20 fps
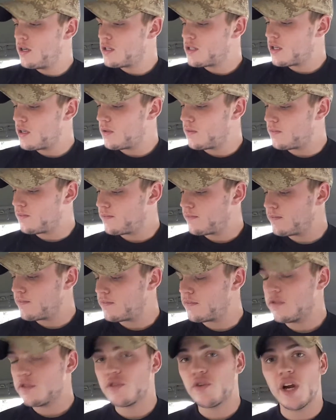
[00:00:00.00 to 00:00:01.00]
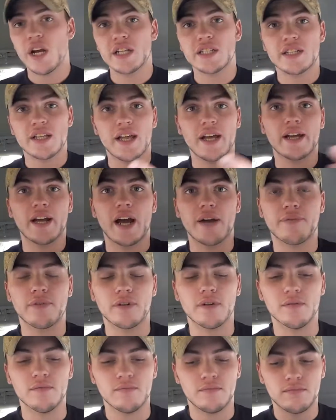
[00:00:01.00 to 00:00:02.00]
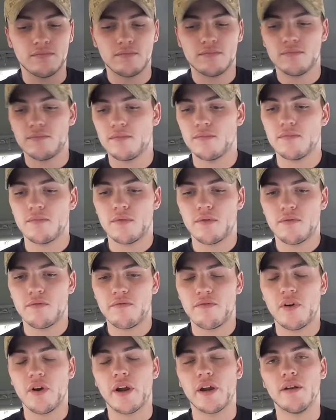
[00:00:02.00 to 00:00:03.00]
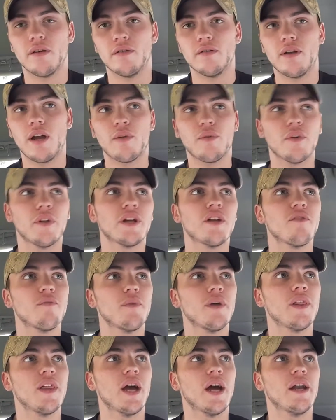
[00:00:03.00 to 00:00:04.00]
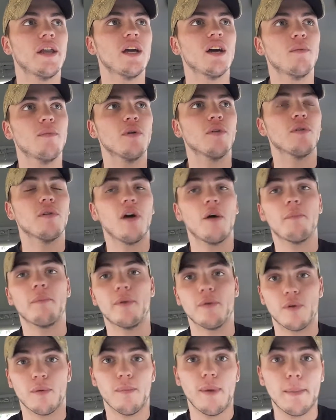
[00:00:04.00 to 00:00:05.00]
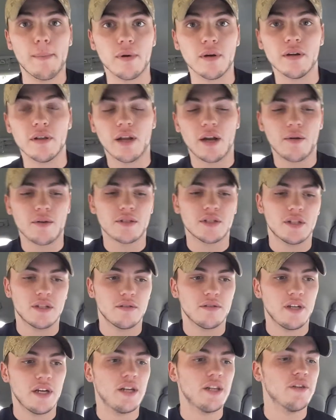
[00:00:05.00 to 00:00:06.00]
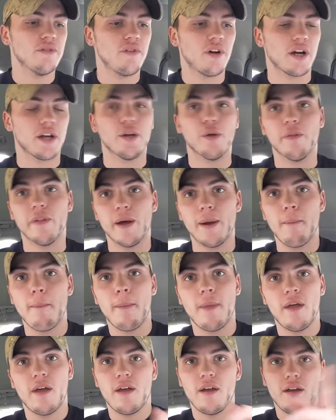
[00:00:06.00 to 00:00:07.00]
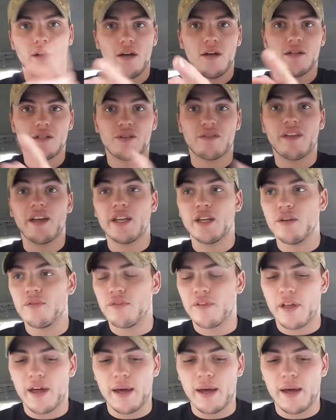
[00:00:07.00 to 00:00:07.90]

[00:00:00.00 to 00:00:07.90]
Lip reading: So, credits to that guy for fucking not really giving me the idea, but helping me remember that I needed to fucking do that. So thank you for